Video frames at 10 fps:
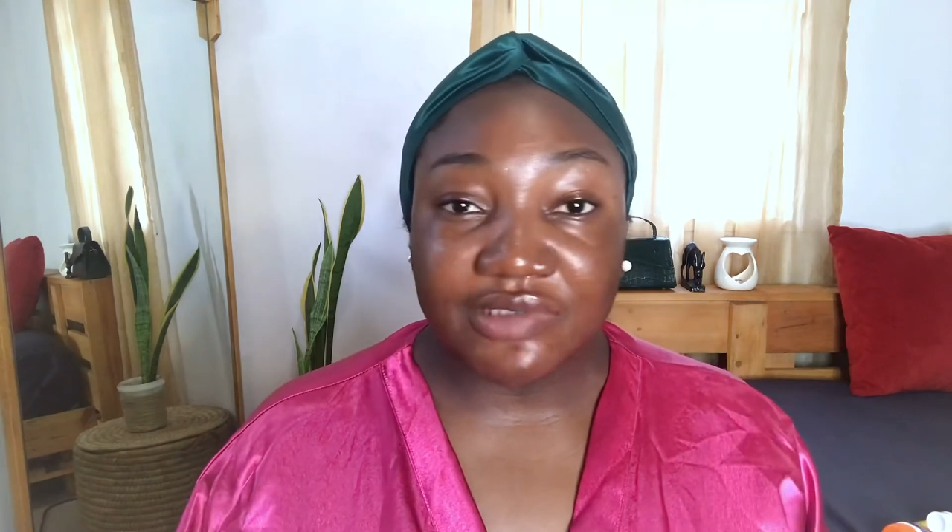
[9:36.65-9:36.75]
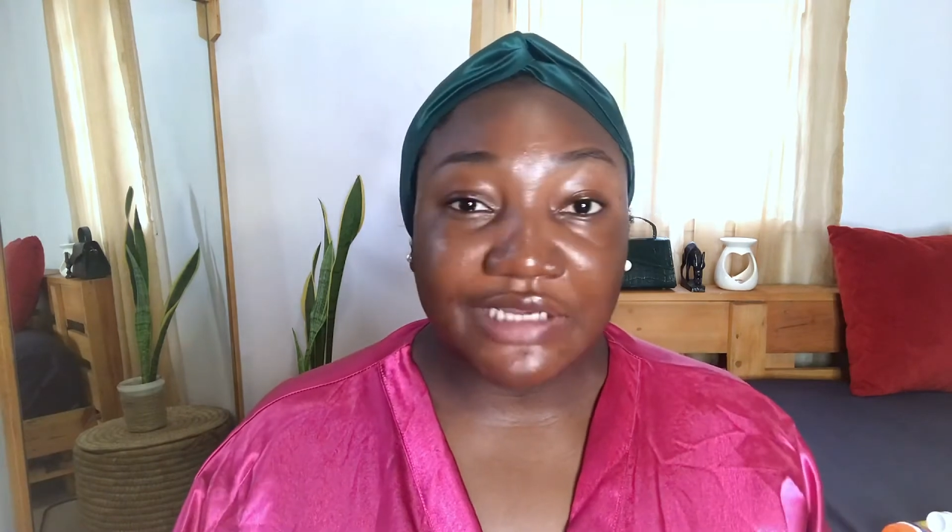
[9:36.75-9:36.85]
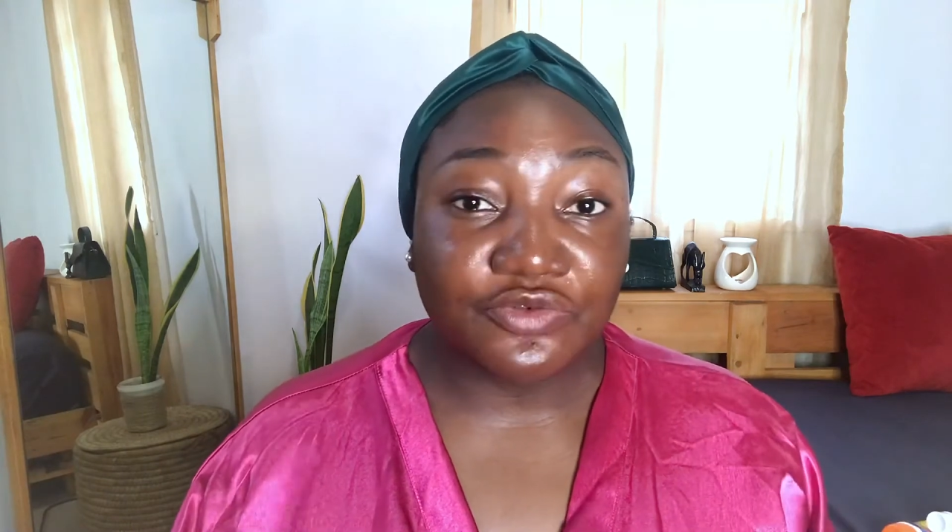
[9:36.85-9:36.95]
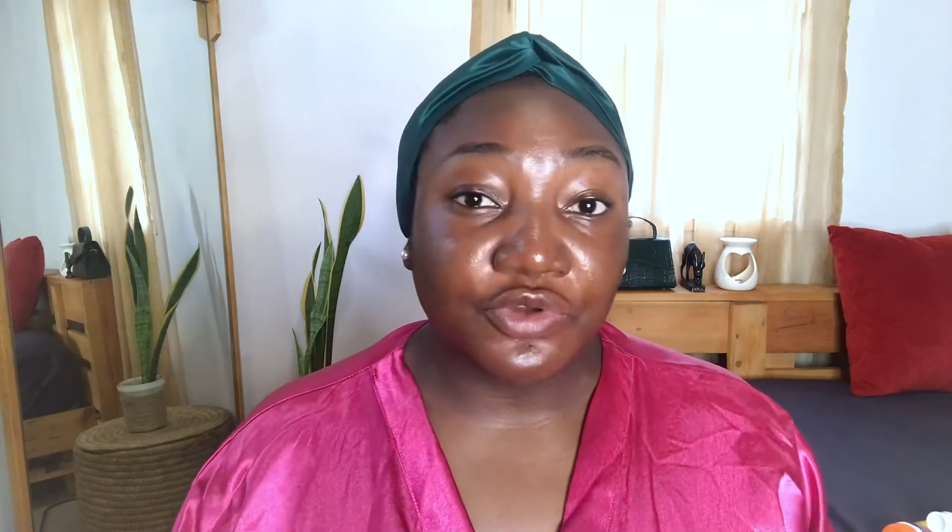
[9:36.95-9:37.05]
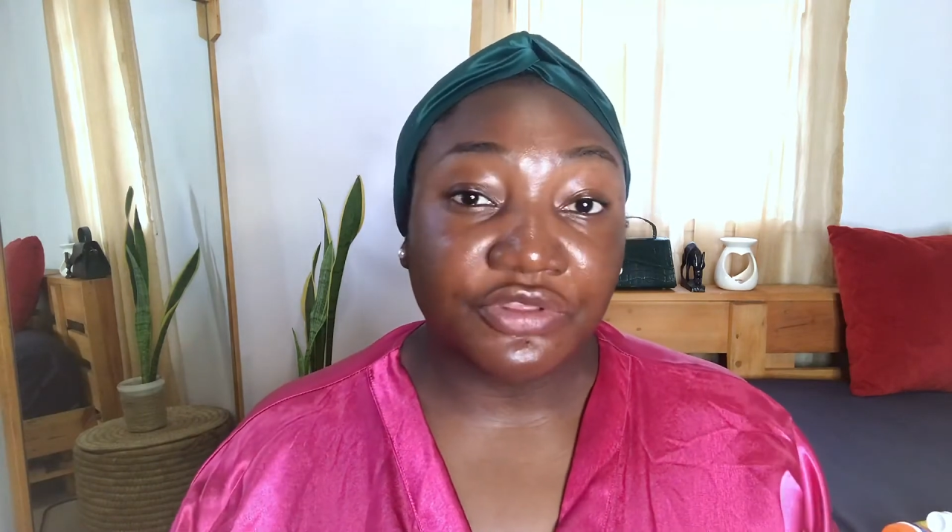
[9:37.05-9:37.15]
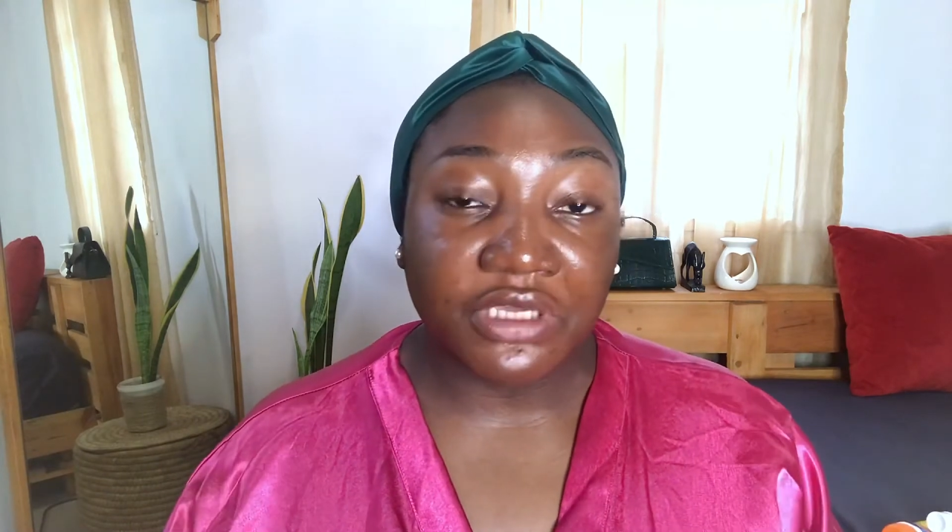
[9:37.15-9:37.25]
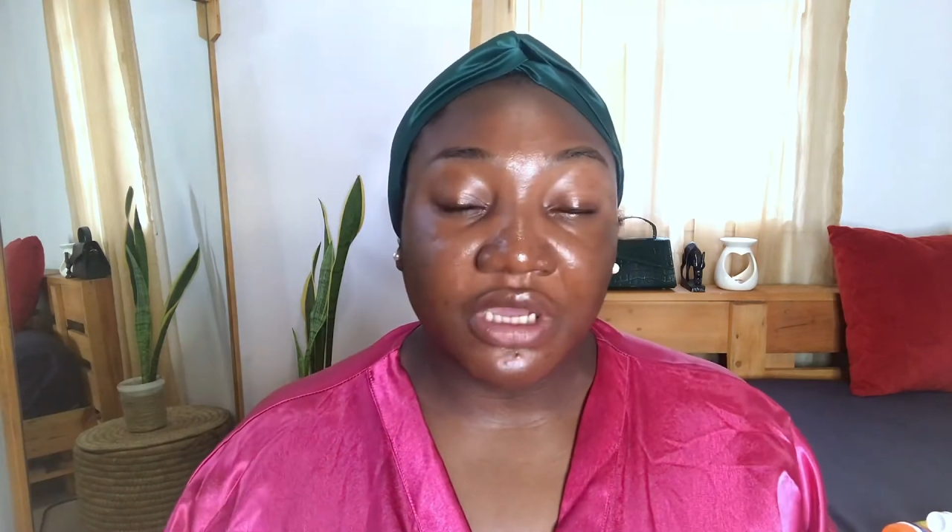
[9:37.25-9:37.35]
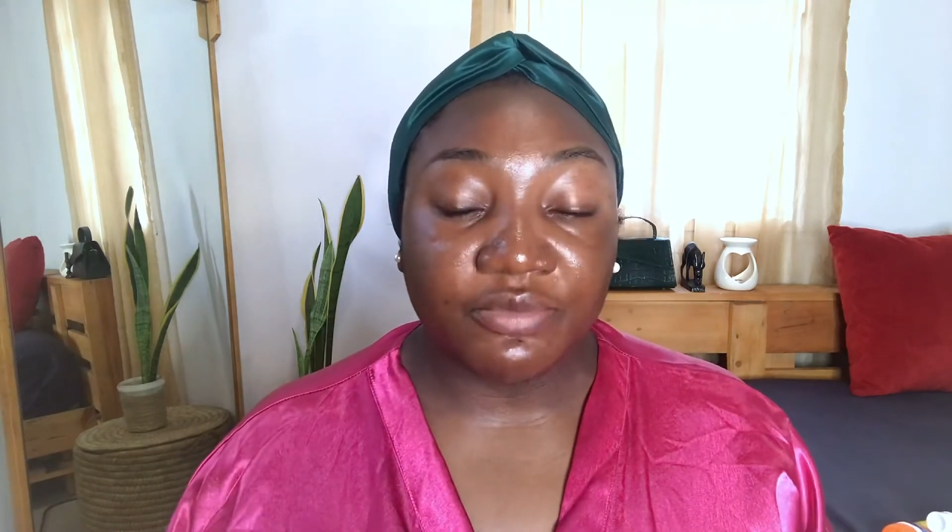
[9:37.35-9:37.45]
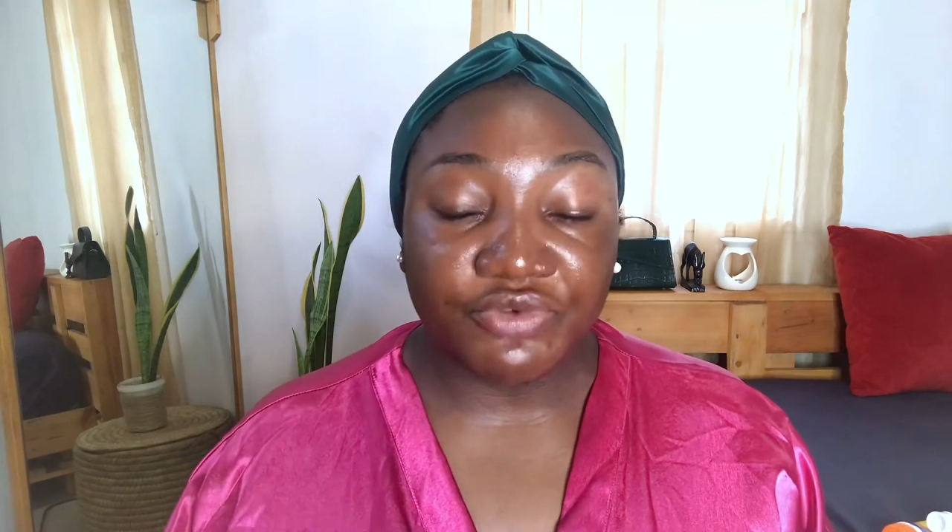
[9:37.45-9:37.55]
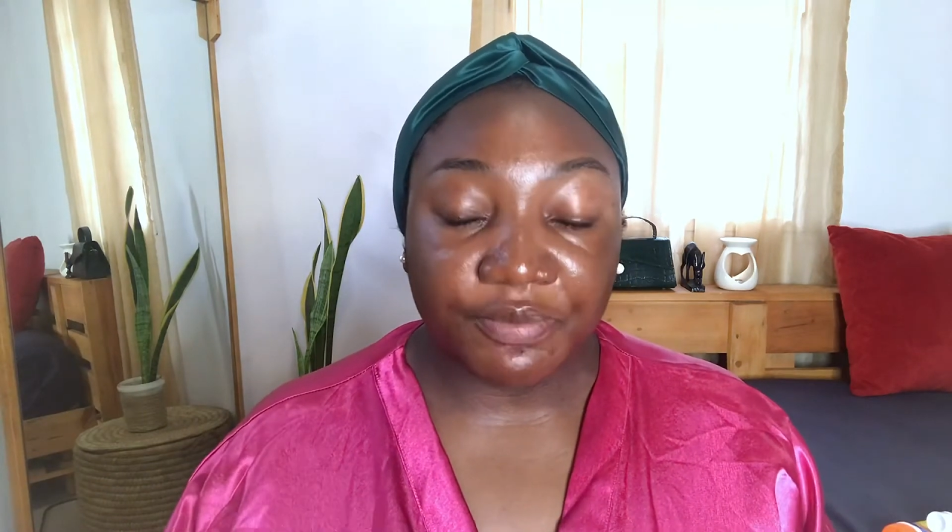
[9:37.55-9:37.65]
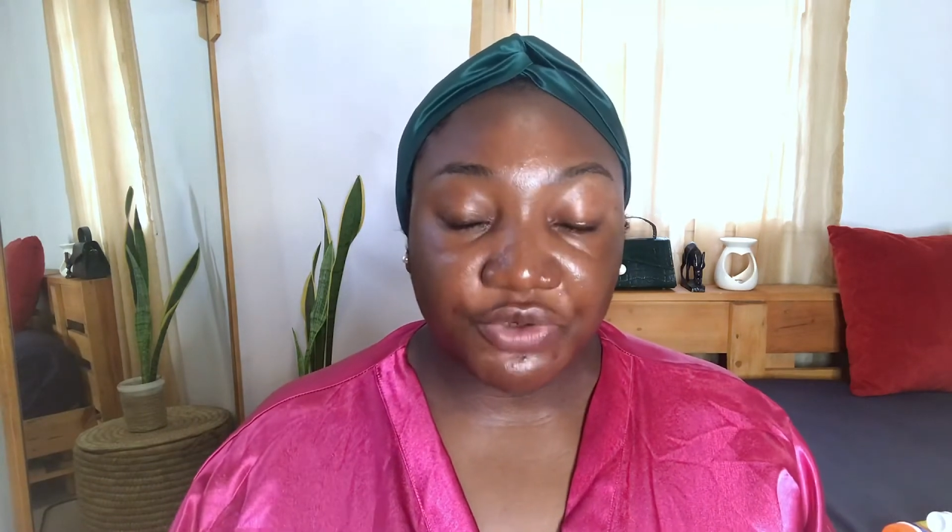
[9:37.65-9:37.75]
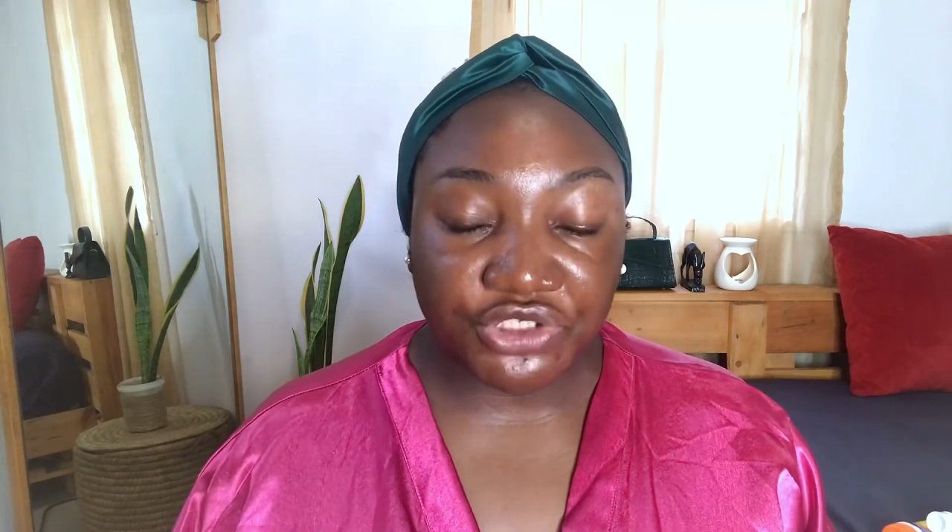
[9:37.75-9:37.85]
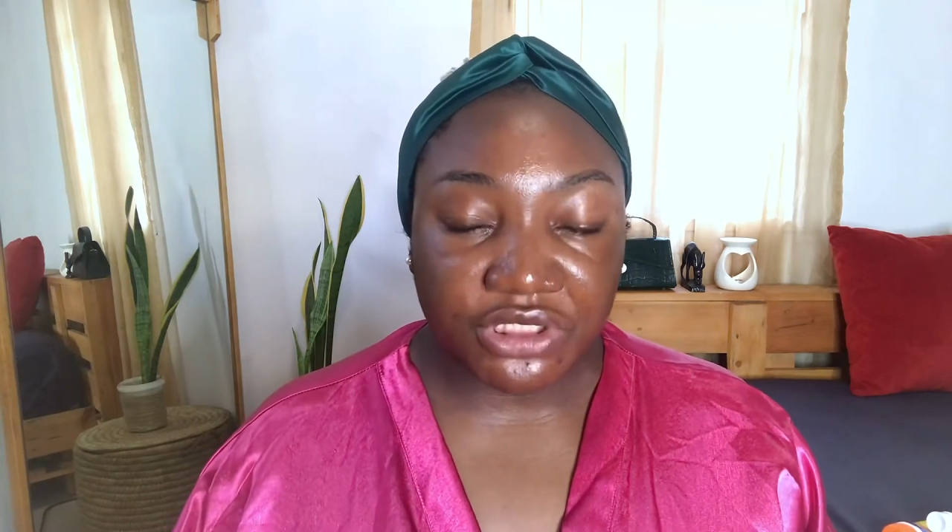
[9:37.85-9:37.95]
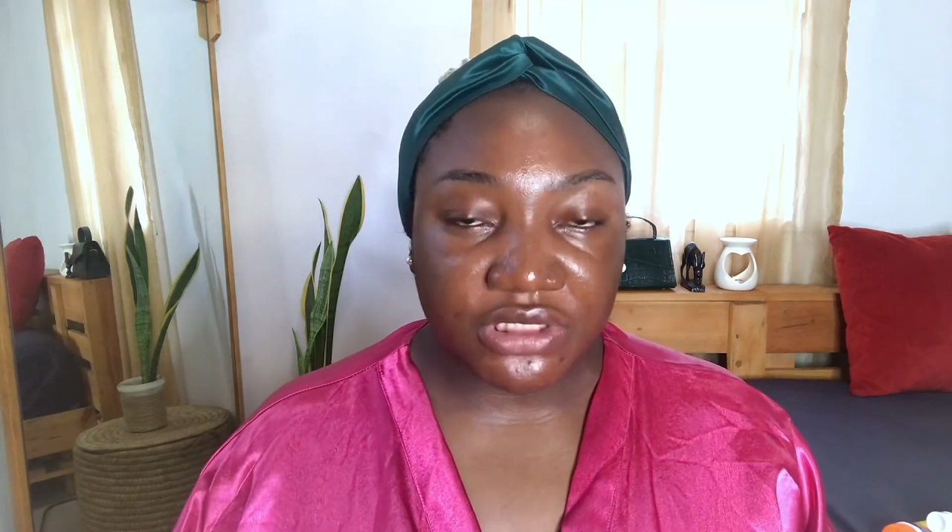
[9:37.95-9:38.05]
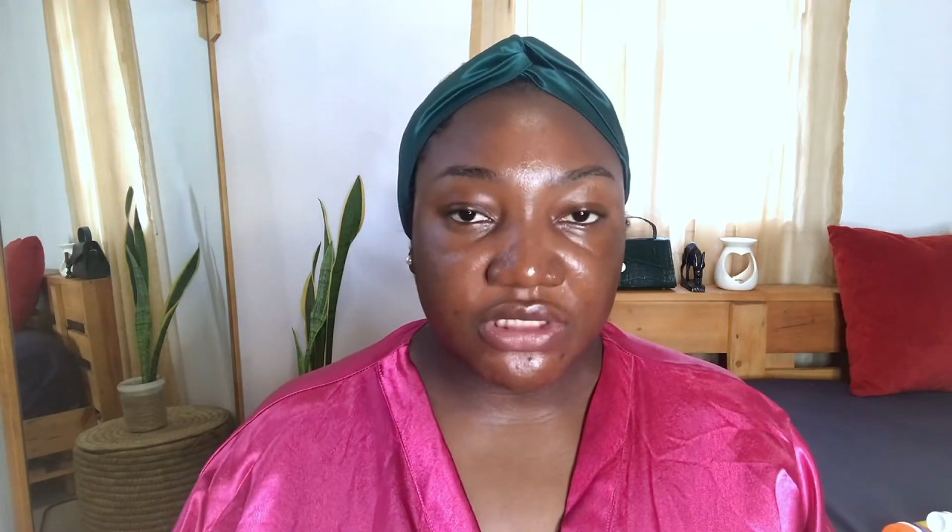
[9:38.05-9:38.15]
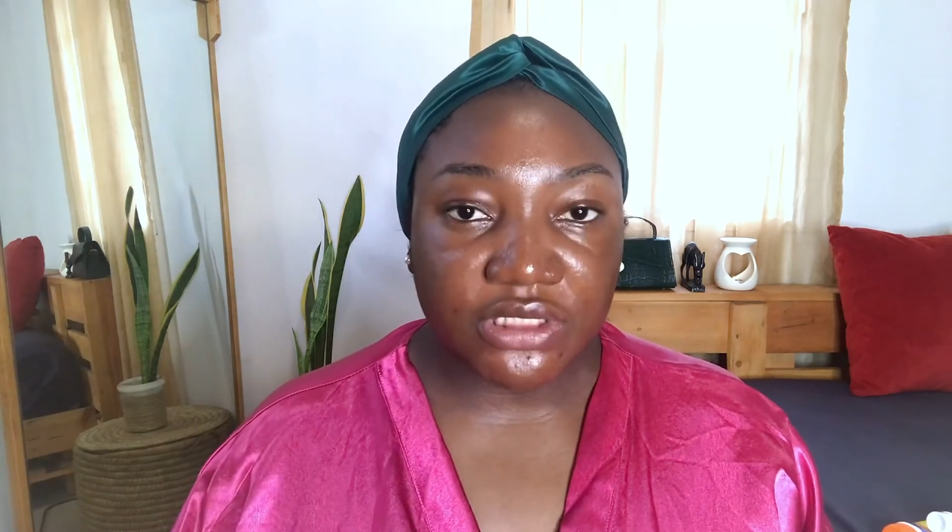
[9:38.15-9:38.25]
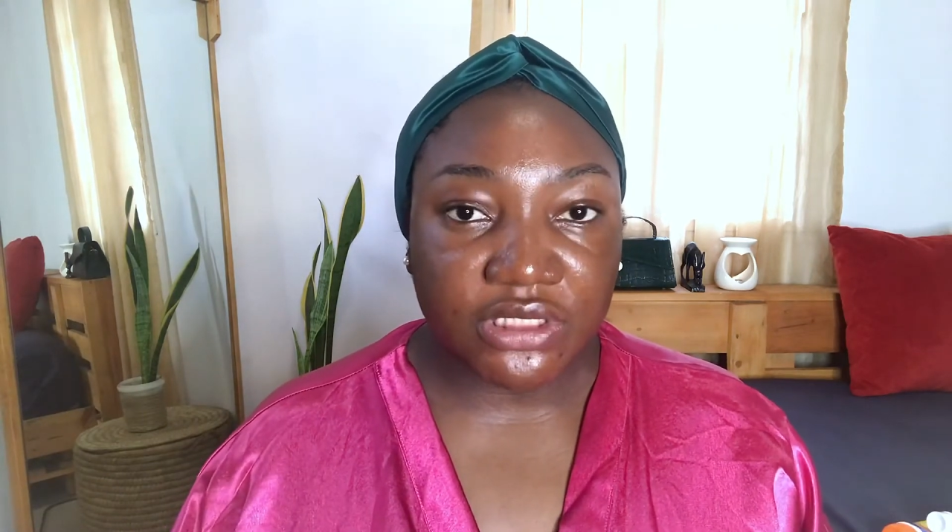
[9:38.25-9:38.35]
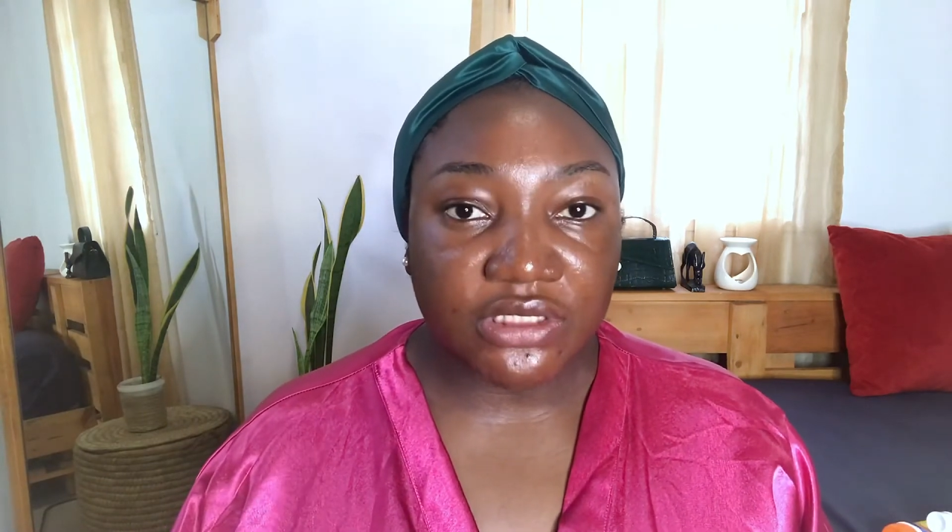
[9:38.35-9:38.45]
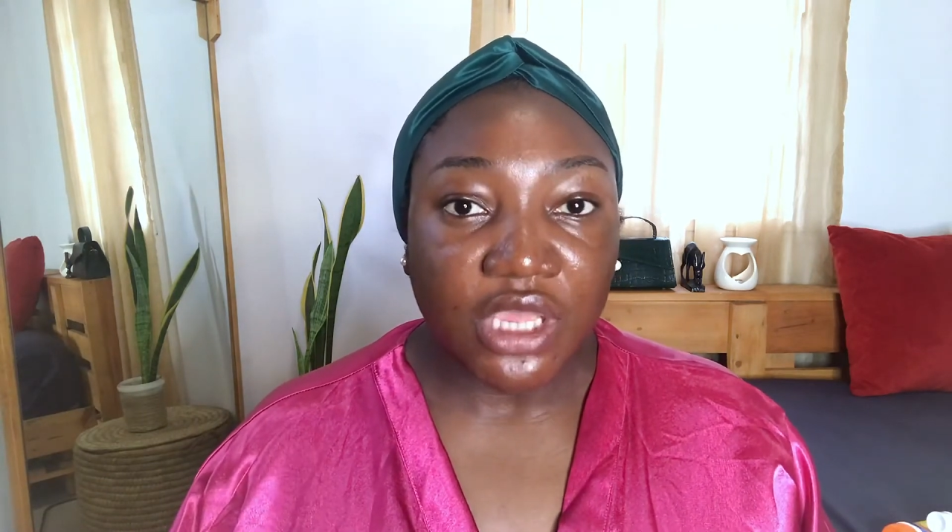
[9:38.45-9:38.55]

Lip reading: I do not think I'll be repurchasing this.